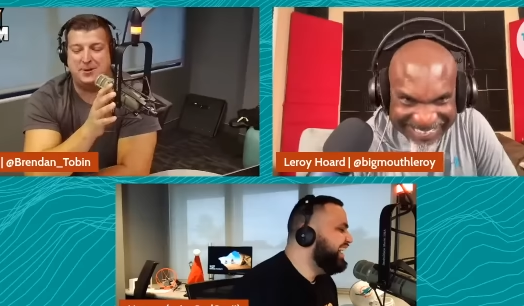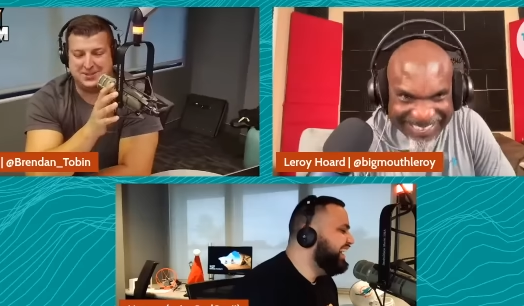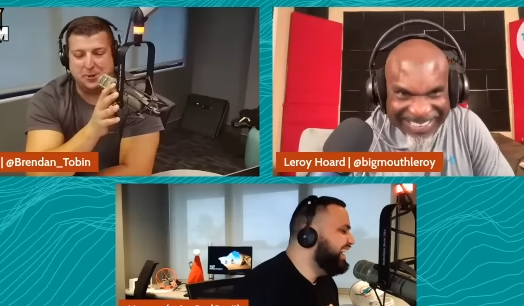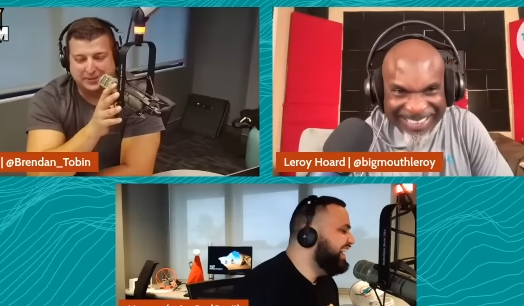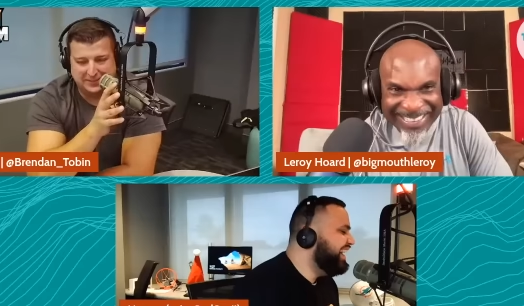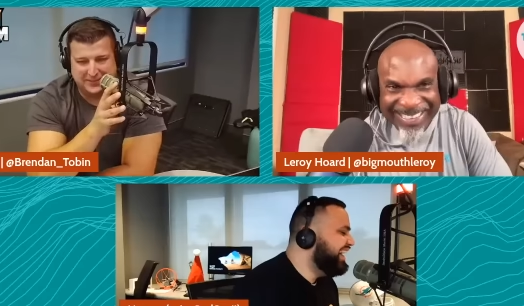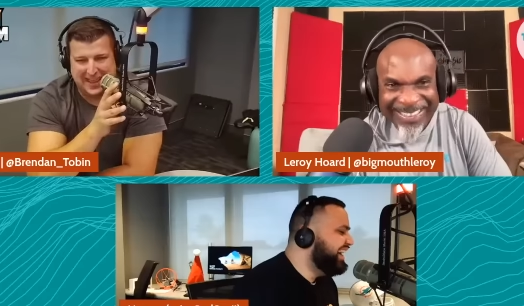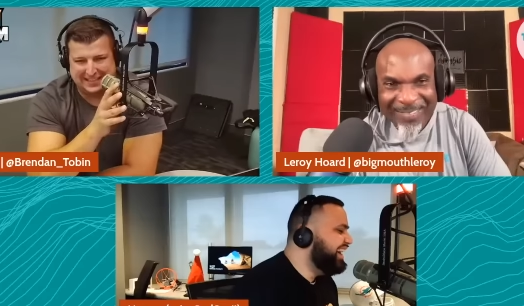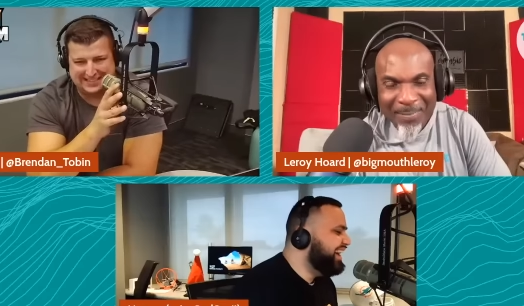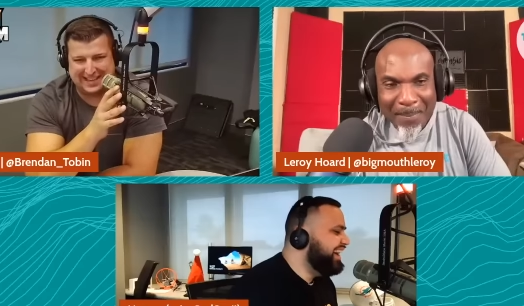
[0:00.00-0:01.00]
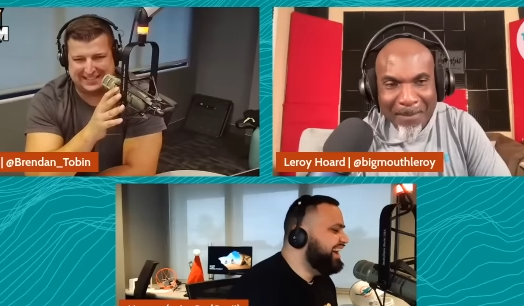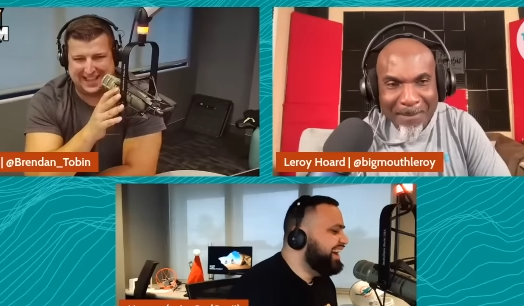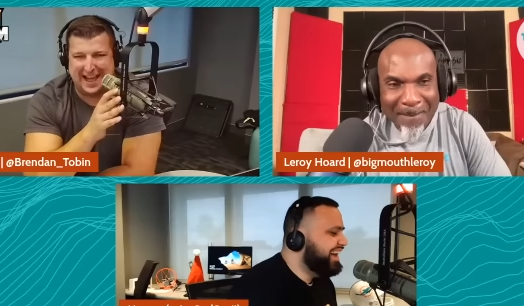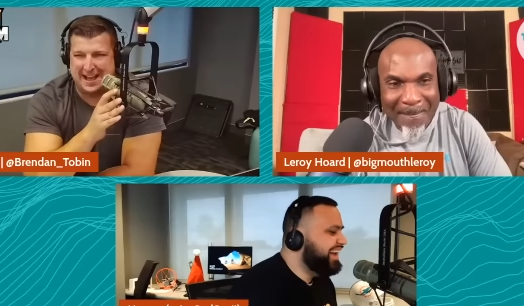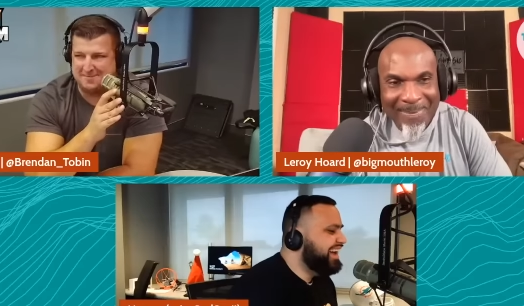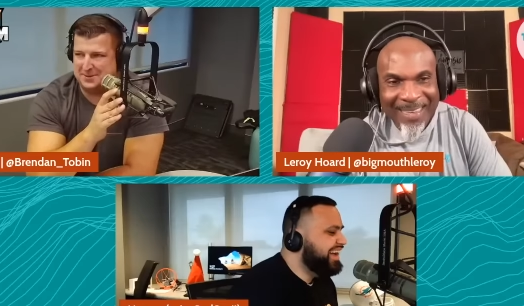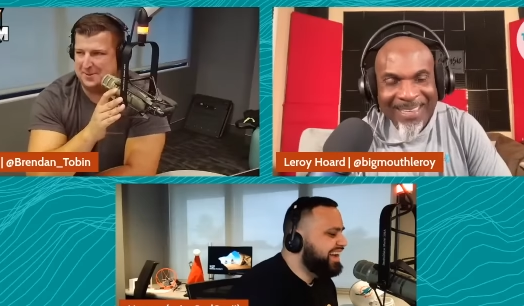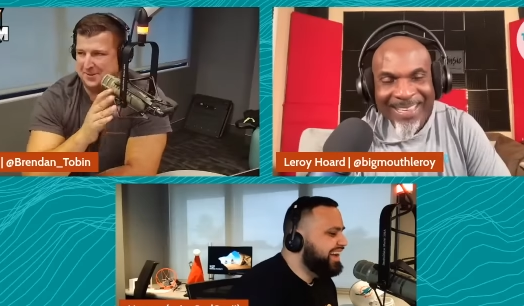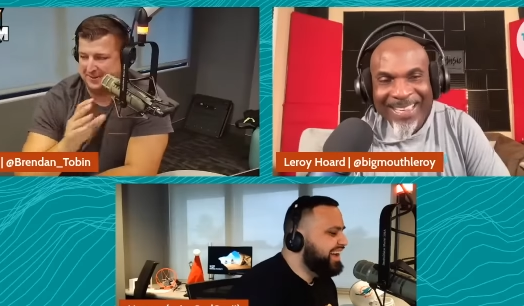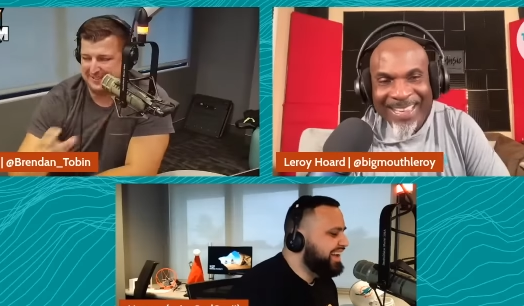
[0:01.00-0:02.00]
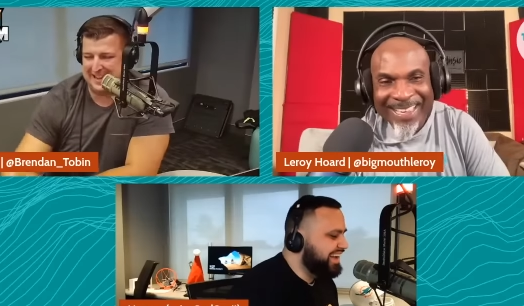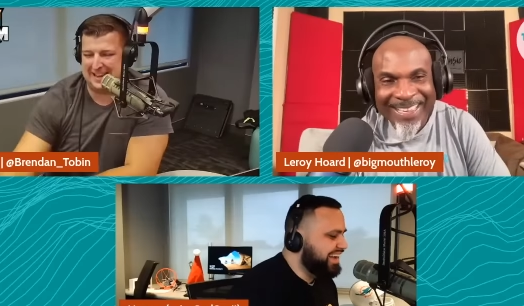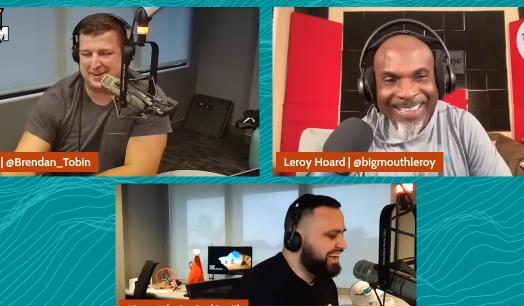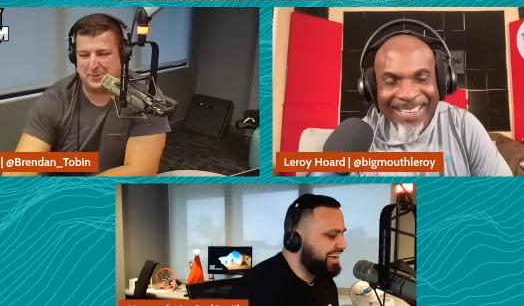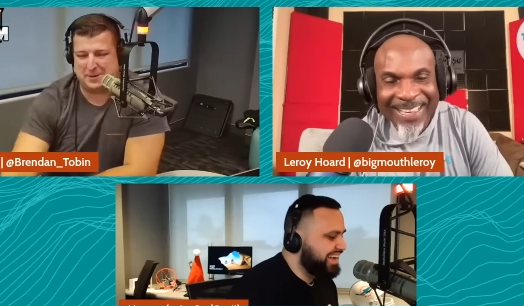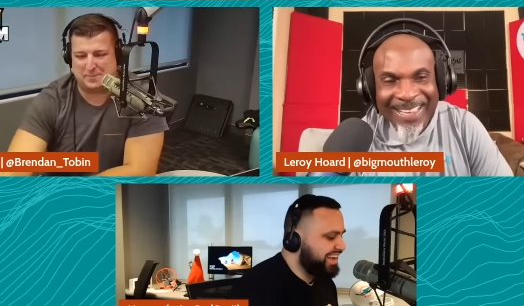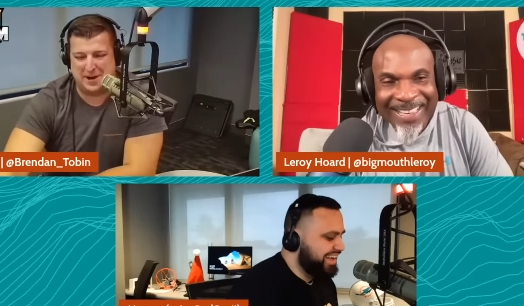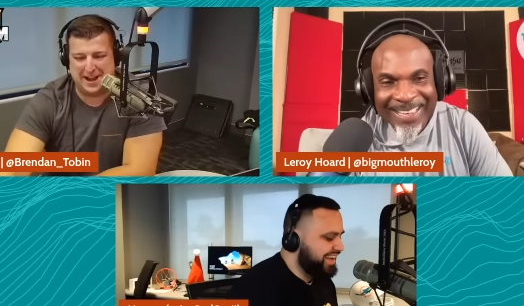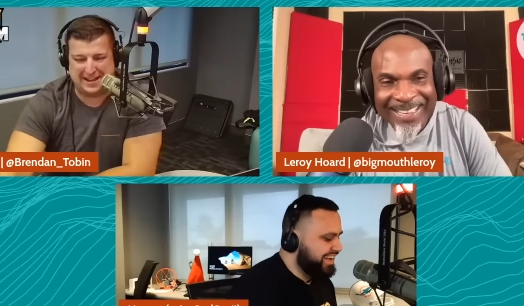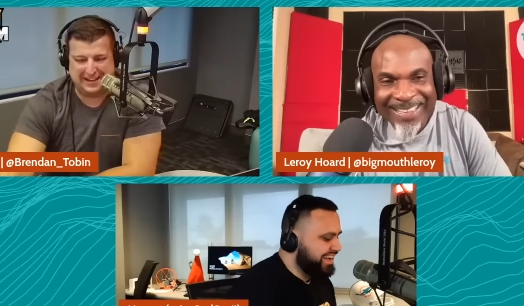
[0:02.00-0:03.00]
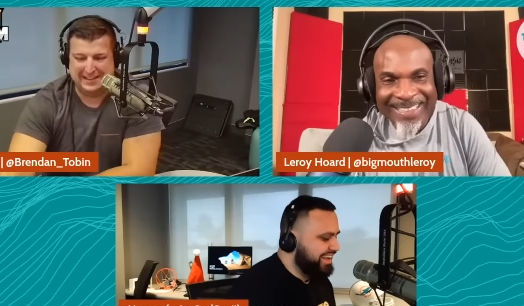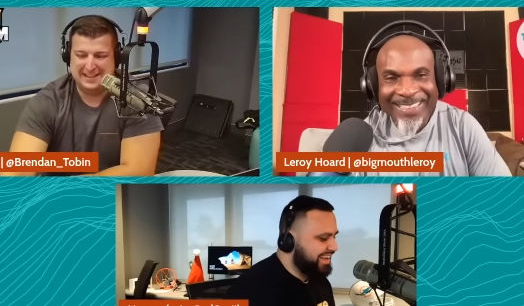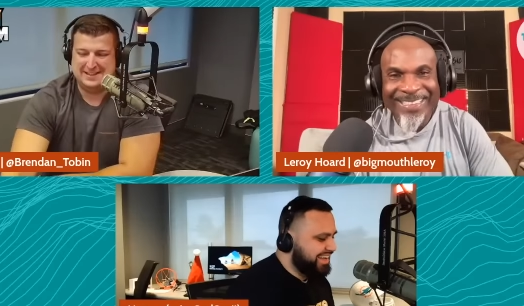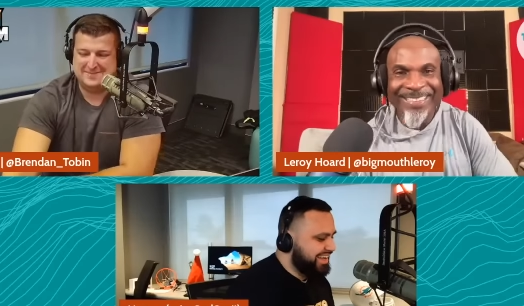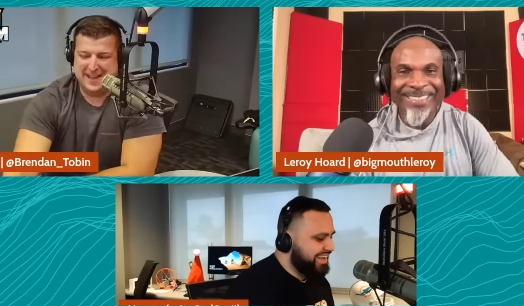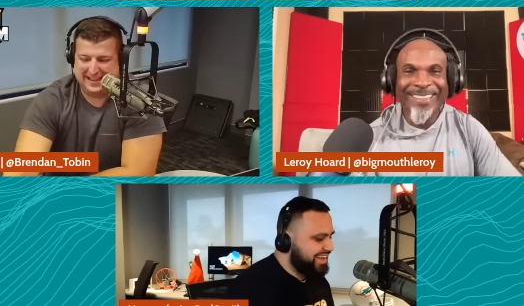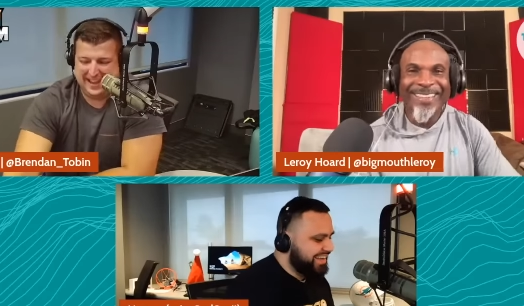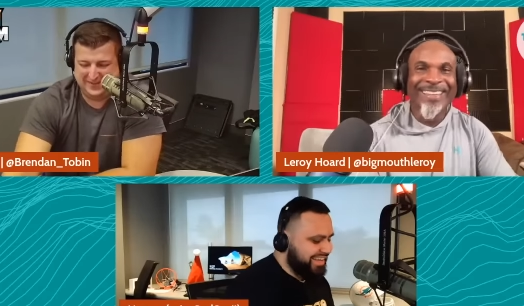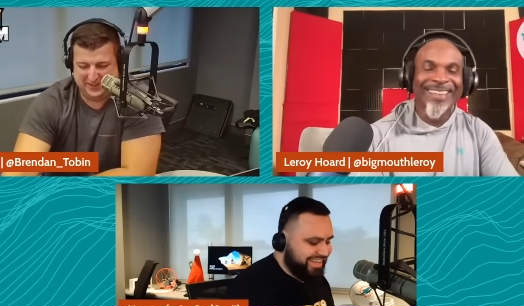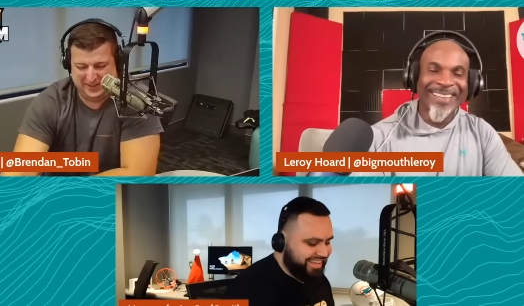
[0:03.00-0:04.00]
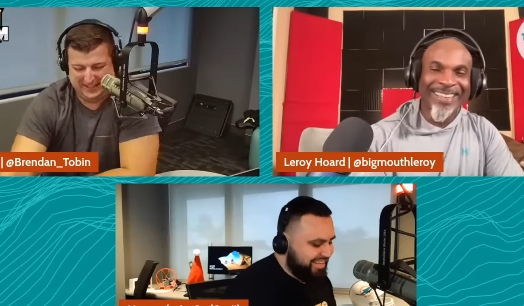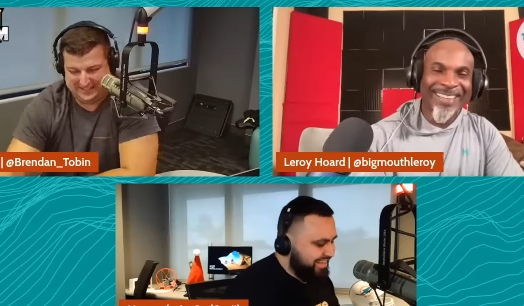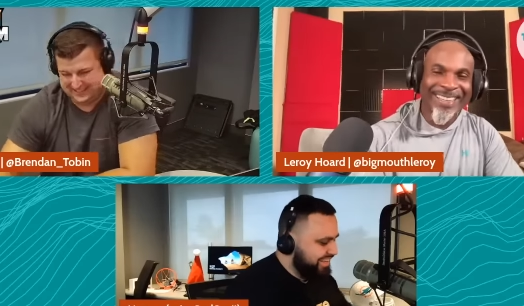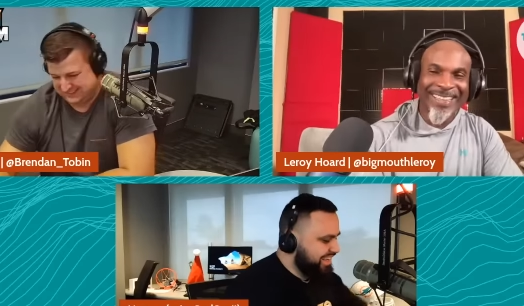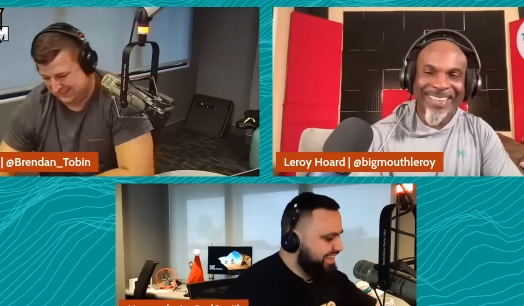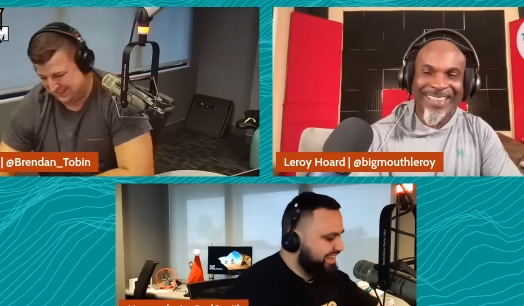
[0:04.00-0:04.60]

Speaker 1: it's onlyfangs.com, dude. Take a quick break. this.